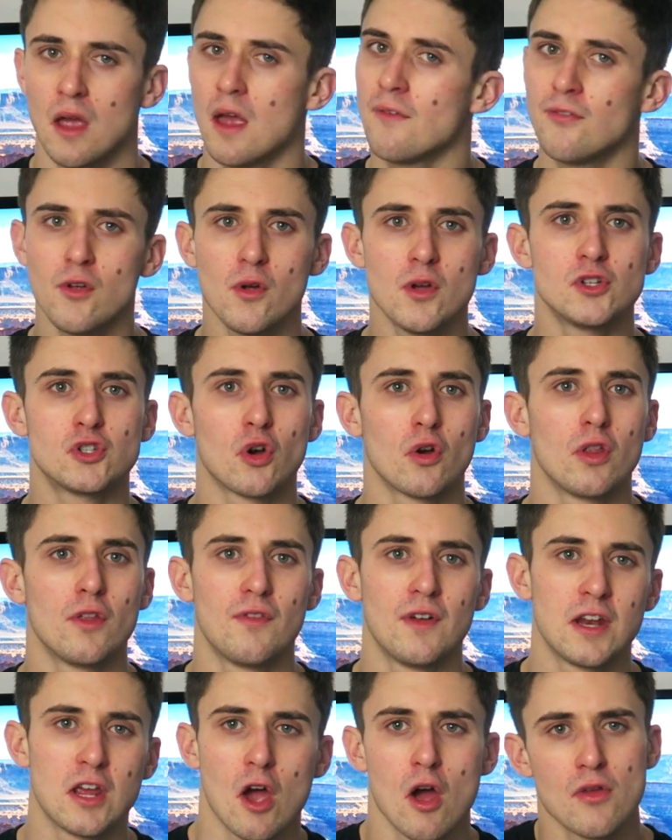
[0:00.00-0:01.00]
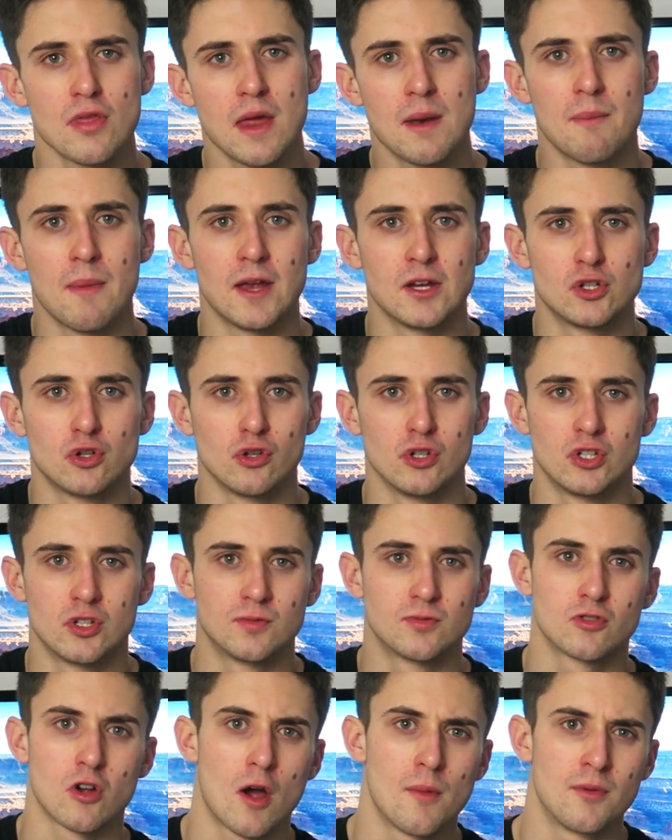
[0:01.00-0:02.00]
If you enjoy the video, then make sure you
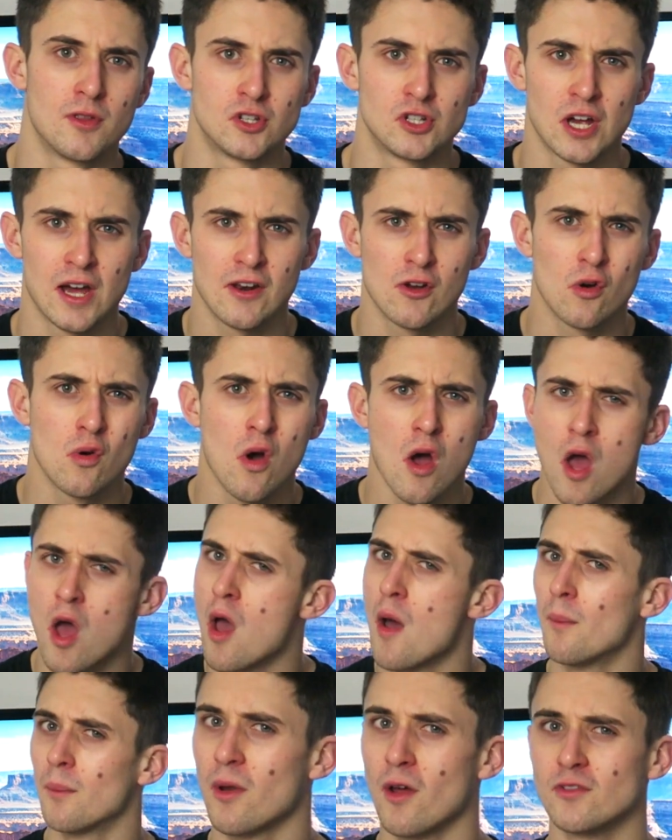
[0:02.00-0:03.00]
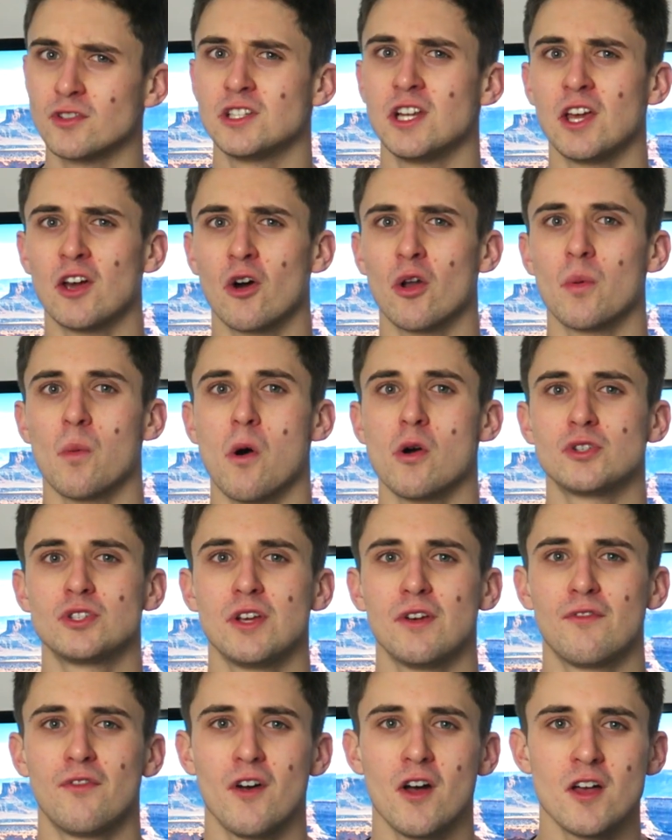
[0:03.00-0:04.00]
subscribe to the channel. But obviously you've got to watch
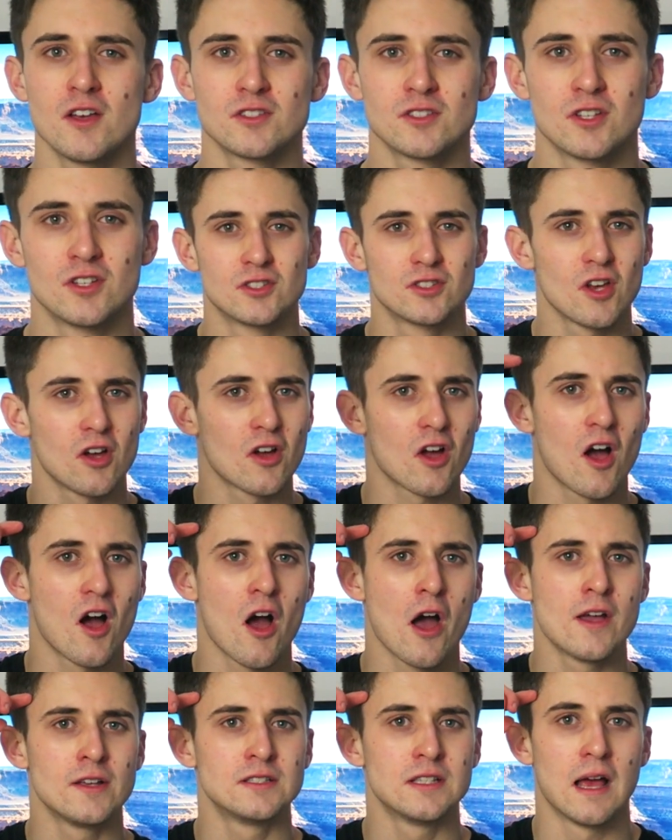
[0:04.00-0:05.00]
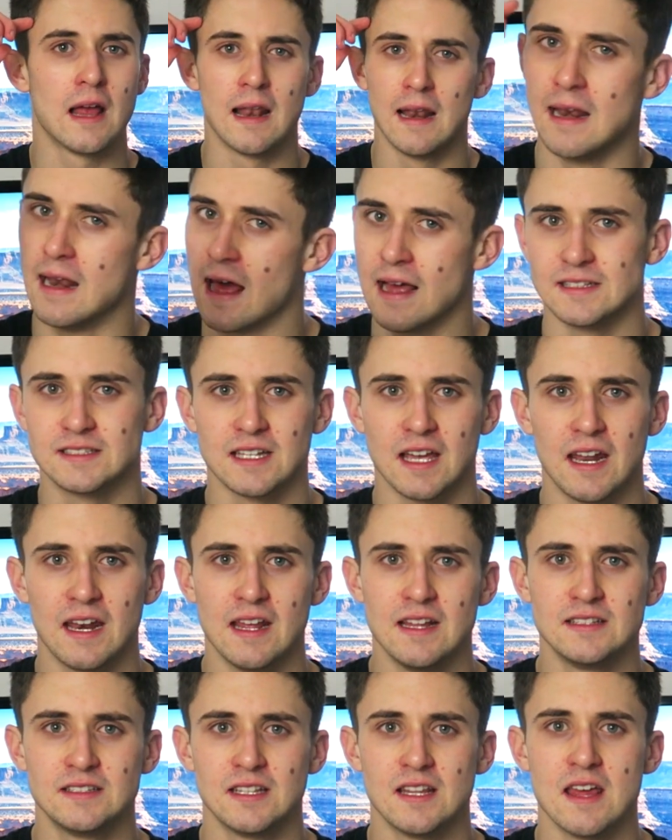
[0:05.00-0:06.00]
it first, so guys, let's get
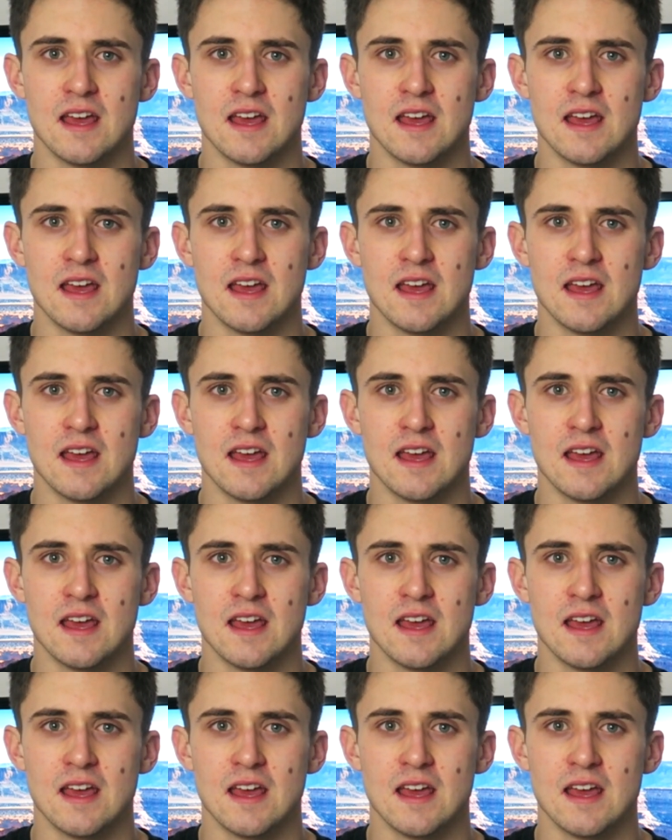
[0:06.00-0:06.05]
into